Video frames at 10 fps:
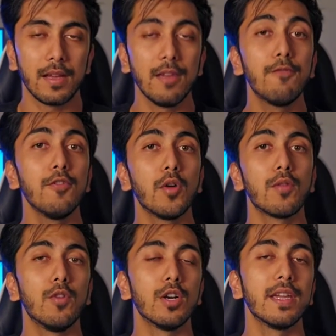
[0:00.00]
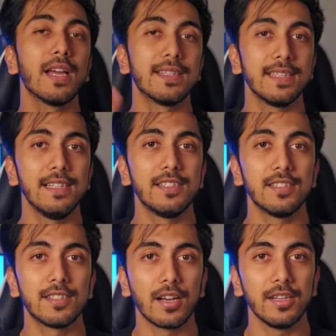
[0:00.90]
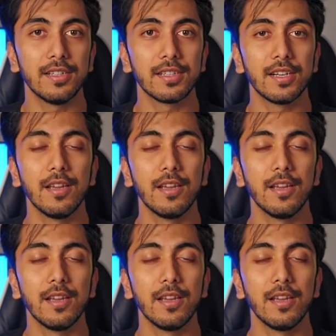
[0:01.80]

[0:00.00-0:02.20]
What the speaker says: if you are working as an intern architect.